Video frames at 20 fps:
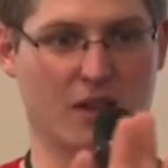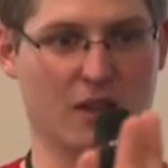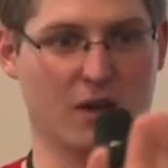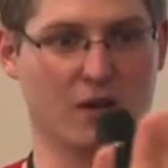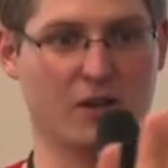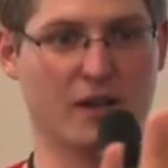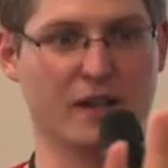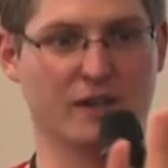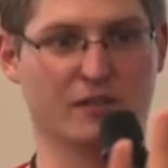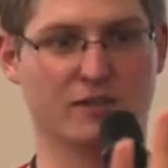
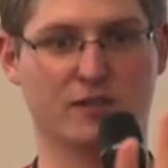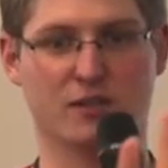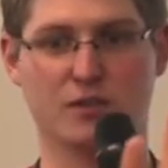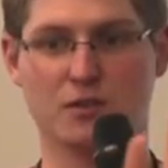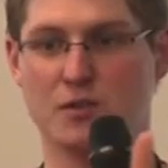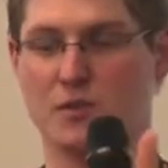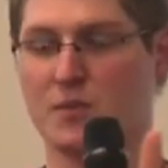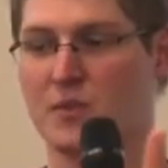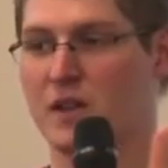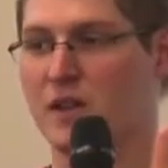Okay,
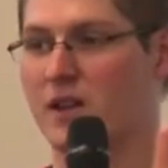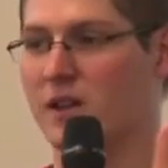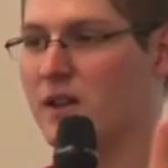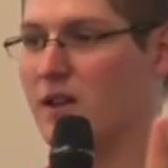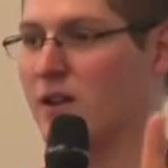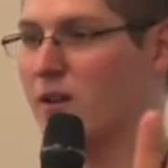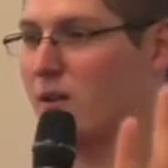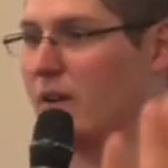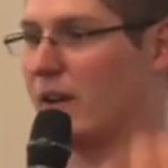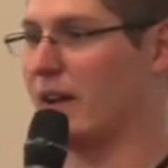so
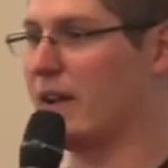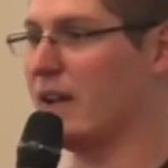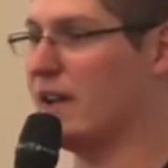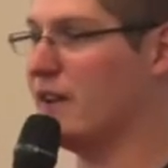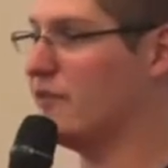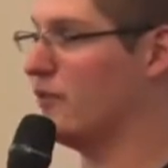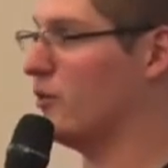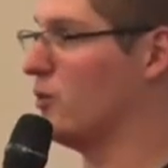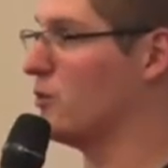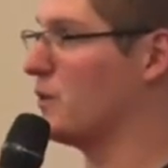uh, I
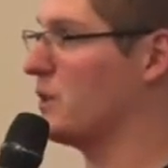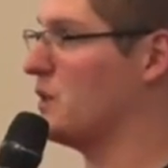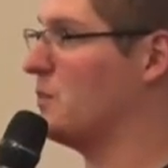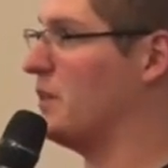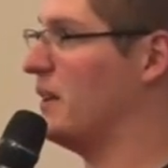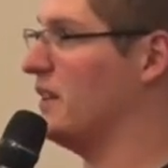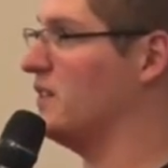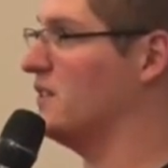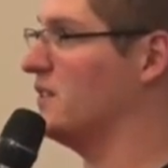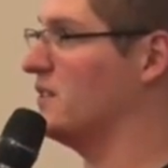have already
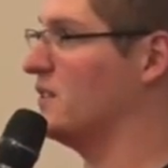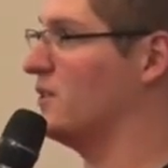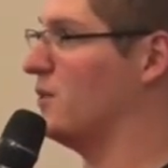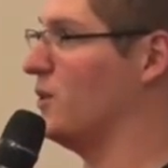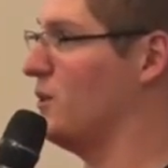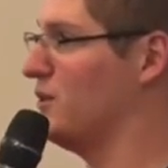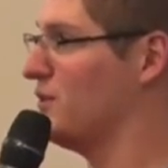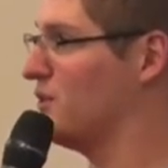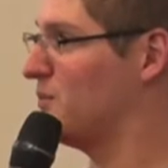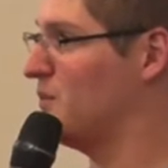pestered
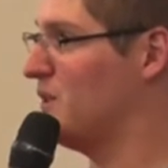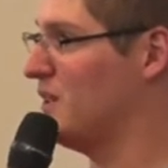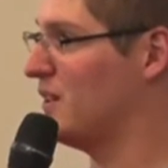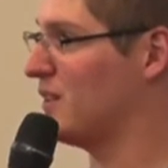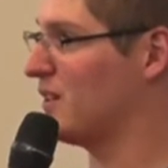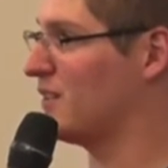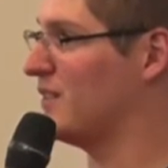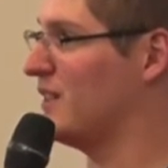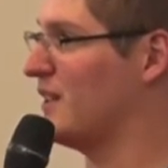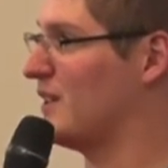all the
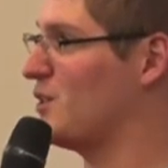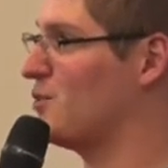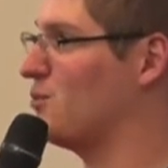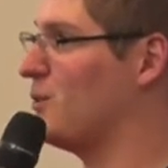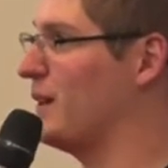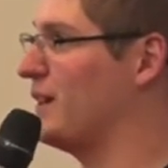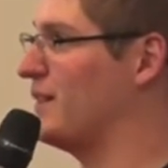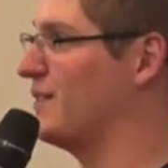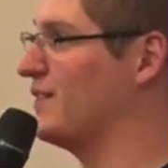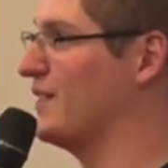speakers like
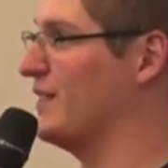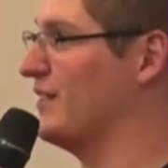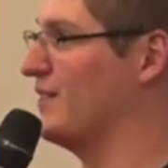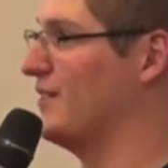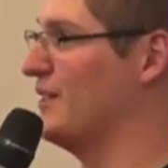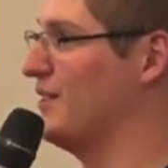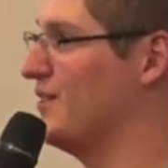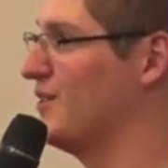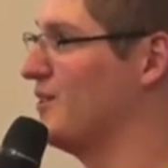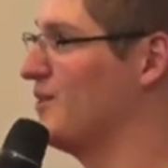twice, I
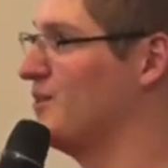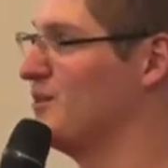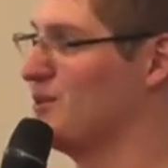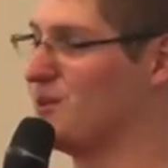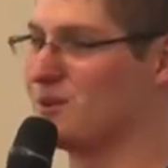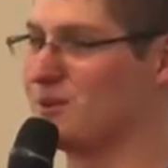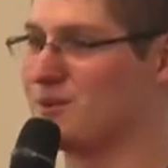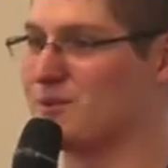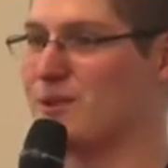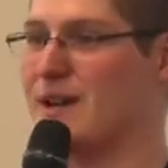think, to
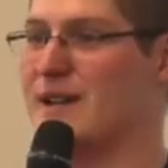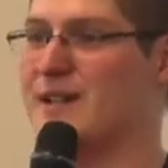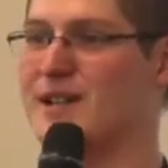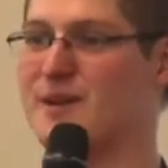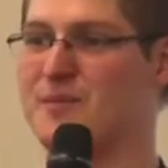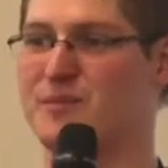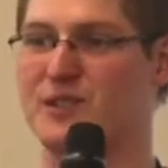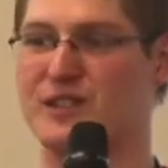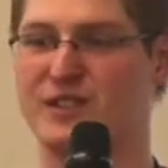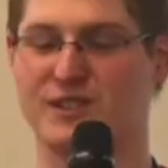write
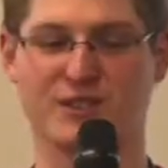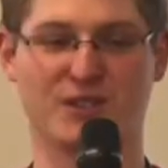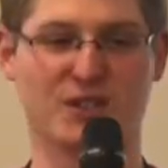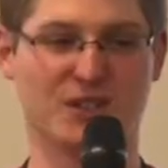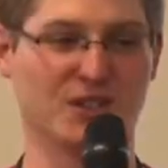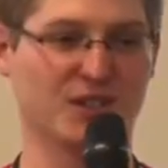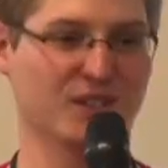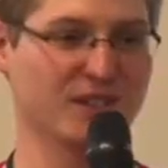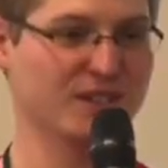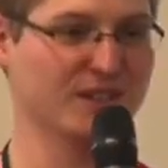up their
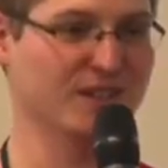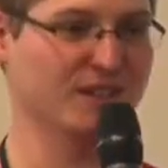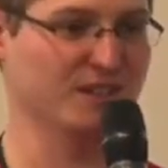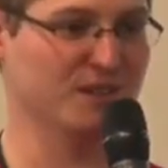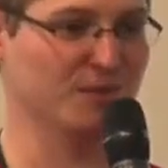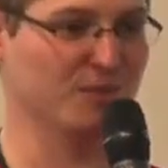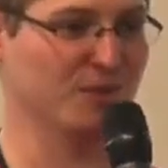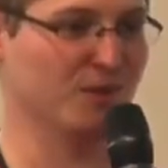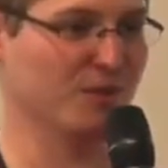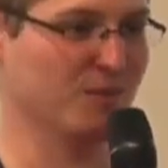talk in
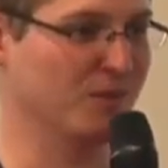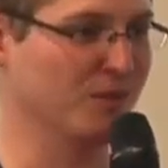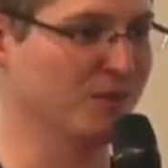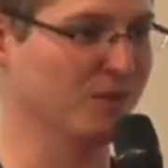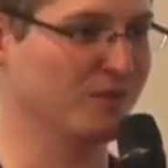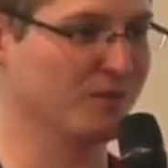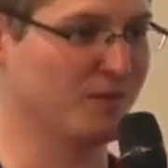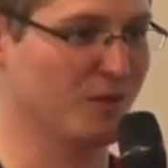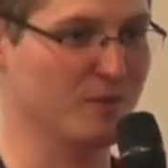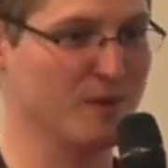the blog
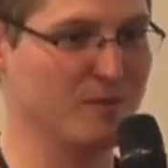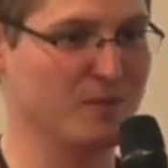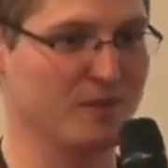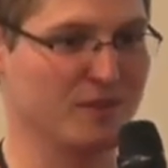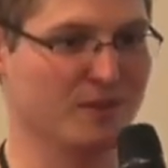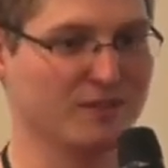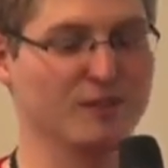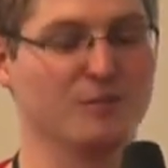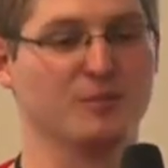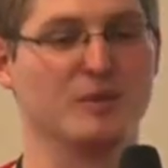post format
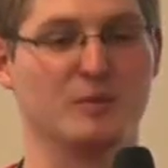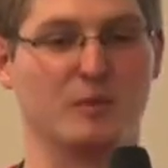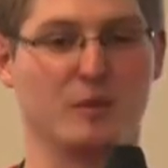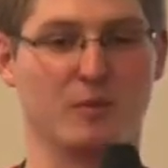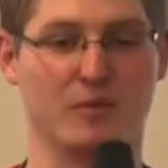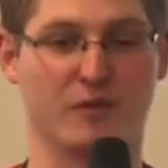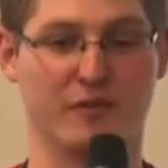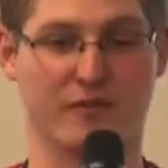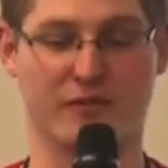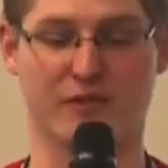because some people
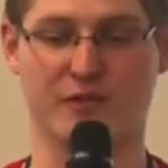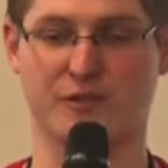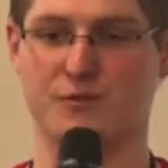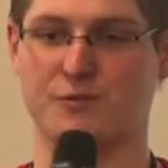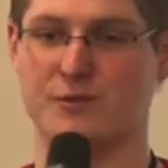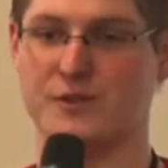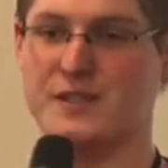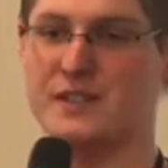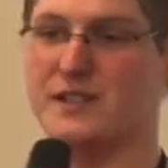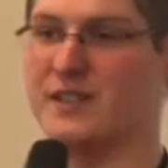prefer to
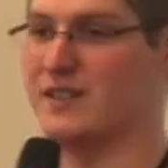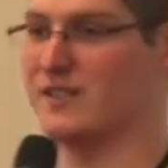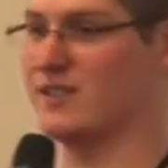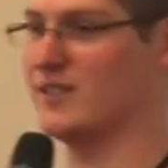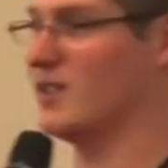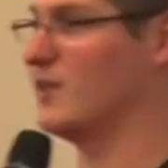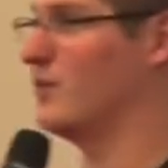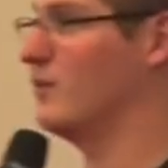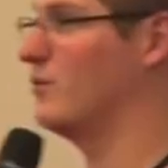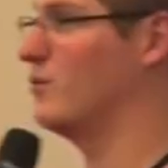read
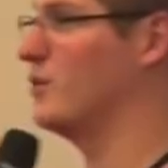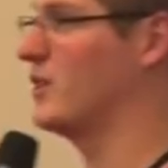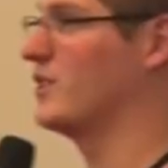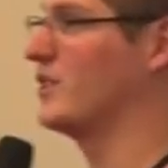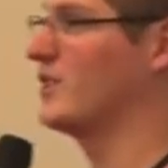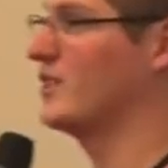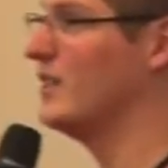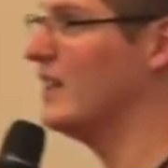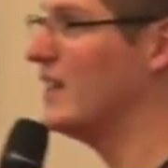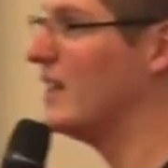instead of
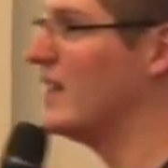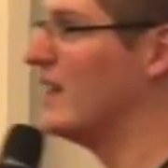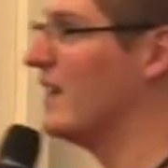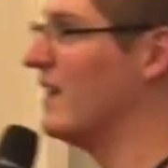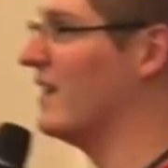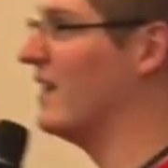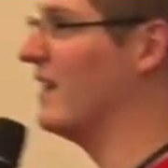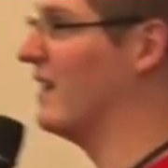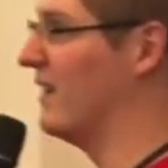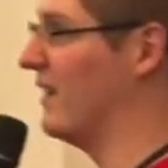watch.
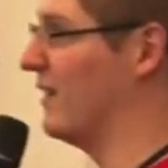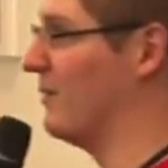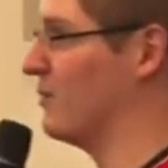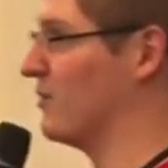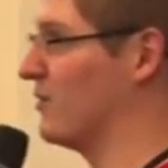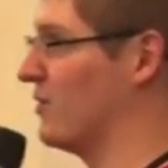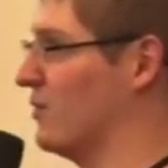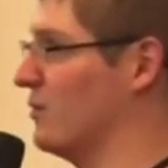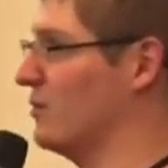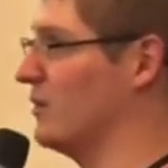Um,
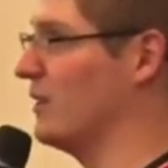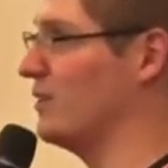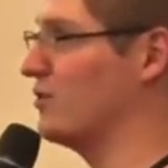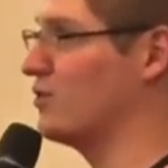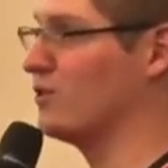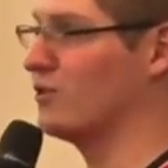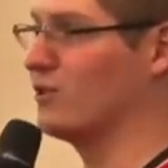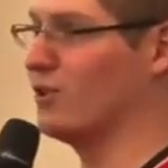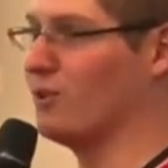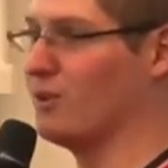so they
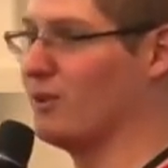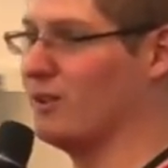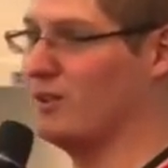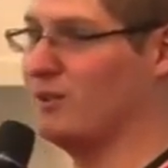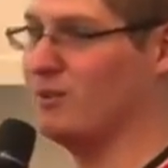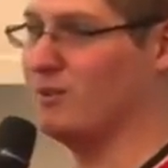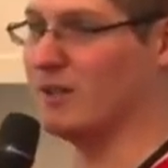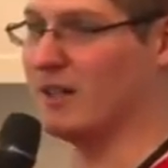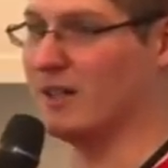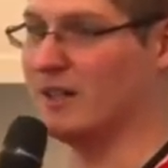should totally
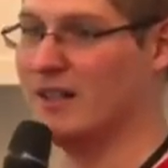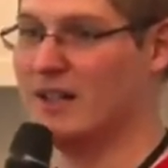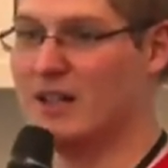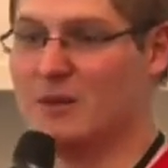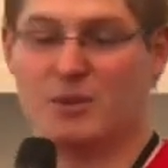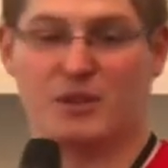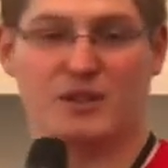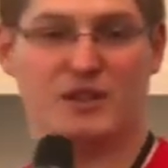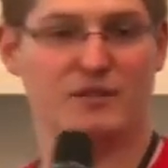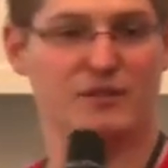do that. But